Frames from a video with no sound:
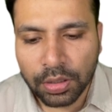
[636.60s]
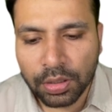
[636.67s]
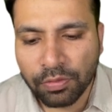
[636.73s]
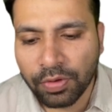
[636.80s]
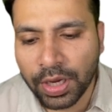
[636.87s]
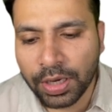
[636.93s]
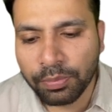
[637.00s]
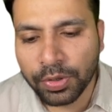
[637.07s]

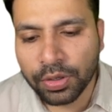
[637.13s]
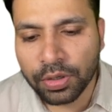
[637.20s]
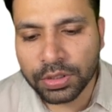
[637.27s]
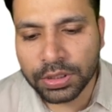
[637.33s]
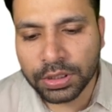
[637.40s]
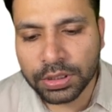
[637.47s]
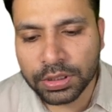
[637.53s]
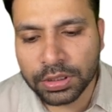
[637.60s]
Why? Because
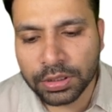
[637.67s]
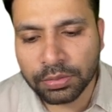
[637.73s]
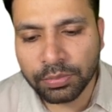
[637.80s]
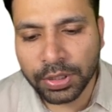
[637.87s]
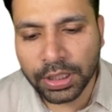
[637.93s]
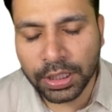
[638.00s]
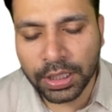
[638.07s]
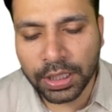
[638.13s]
it
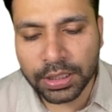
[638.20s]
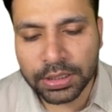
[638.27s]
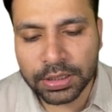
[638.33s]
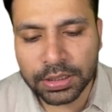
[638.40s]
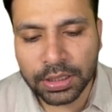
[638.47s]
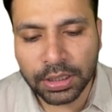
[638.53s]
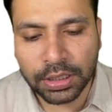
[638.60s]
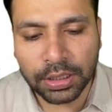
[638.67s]
mitigates
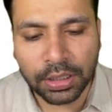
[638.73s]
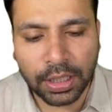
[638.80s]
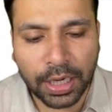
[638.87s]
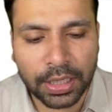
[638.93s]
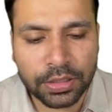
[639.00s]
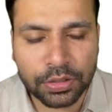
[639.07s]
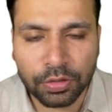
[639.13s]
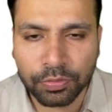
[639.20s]
sudden
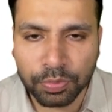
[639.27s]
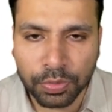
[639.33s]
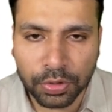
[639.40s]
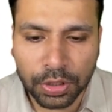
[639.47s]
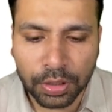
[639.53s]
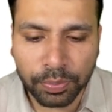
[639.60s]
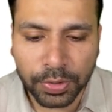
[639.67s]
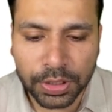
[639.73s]
rise of
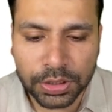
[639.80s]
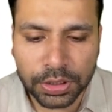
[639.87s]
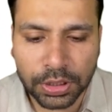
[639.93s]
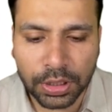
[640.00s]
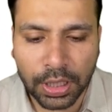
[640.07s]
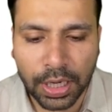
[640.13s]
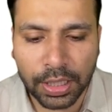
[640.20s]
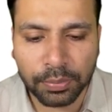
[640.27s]
portal
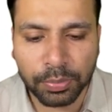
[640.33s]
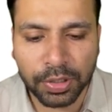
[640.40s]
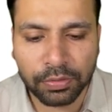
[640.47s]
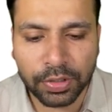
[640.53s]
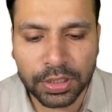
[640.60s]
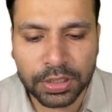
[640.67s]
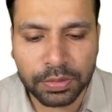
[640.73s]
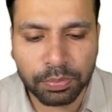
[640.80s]
pressure and
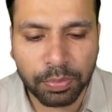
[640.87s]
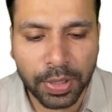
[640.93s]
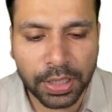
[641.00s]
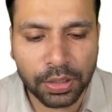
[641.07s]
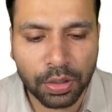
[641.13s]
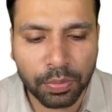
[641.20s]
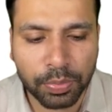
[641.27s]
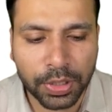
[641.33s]
prevents
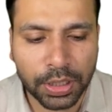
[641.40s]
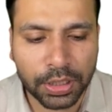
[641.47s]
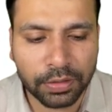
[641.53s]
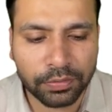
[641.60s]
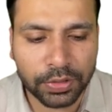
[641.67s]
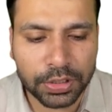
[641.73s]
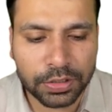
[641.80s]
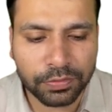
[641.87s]

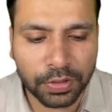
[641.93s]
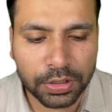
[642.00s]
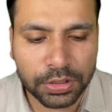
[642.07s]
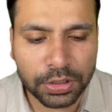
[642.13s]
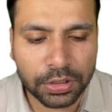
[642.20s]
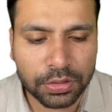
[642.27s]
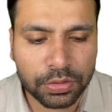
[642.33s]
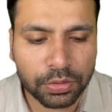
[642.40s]
perioperative
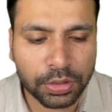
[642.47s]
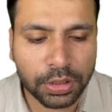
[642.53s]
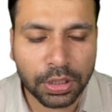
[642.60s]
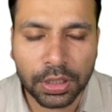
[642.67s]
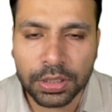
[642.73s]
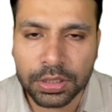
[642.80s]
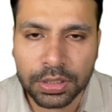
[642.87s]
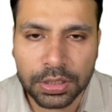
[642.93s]
dysfunction, so
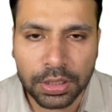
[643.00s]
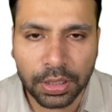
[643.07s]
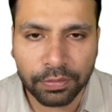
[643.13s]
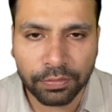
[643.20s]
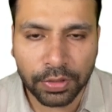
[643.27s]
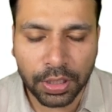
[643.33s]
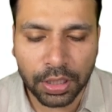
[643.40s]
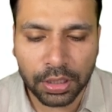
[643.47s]
increases the
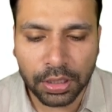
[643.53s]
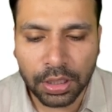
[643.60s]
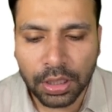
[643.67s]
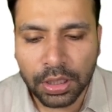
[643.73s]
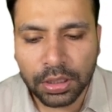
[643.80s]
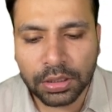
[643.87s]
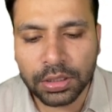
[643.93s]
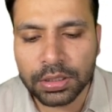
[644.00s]
FLR.
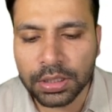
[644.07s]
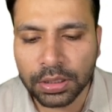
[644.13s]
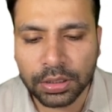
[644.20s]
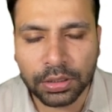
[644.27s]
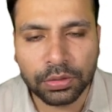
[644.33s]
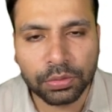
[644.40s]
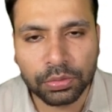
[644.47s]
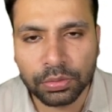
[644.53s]
These are the
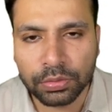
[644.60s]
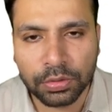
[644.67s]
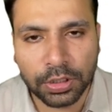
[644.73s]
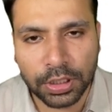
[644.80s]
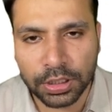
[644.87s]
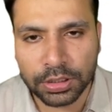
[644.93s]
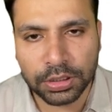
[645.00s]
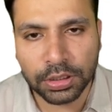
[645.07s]
two
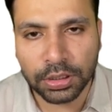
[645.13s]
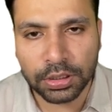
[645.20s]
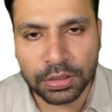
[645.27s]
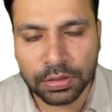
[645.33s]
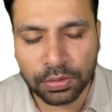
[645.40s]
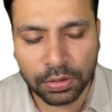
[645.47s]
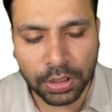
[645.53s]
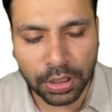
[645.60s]

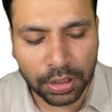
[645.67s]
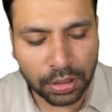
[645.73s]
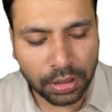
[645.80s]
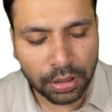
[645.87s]
rationales. Okay.